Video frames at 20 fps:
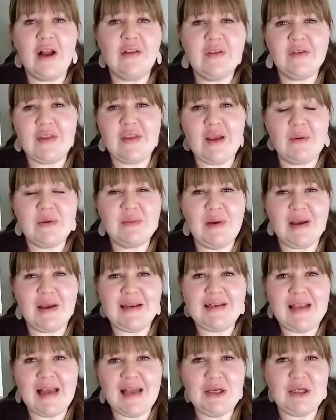I forgot that that
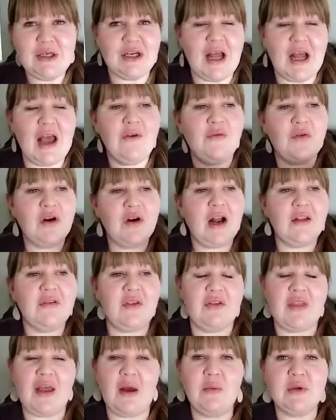was my intention. I
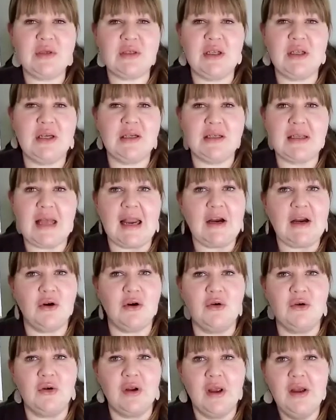forgot that that was the
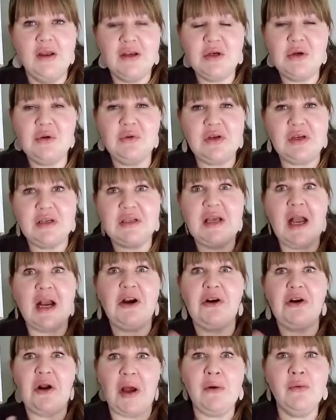desired, the
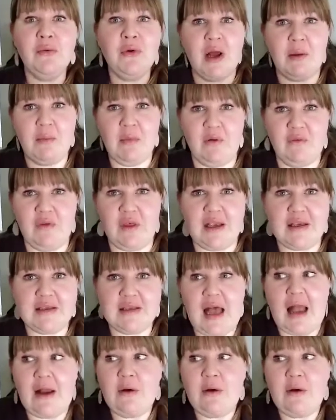desired outcome of this.